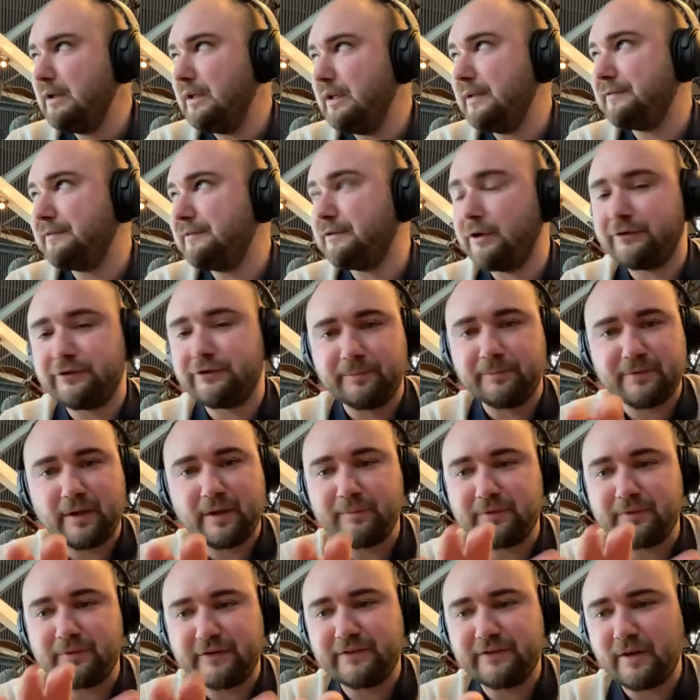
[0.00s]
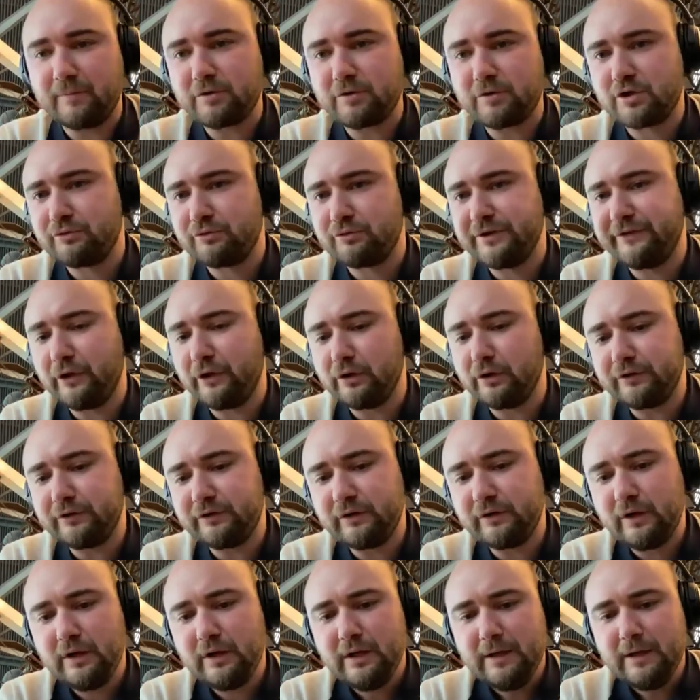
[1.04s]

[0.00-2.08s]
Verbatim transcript: if not sometimes exceptional results.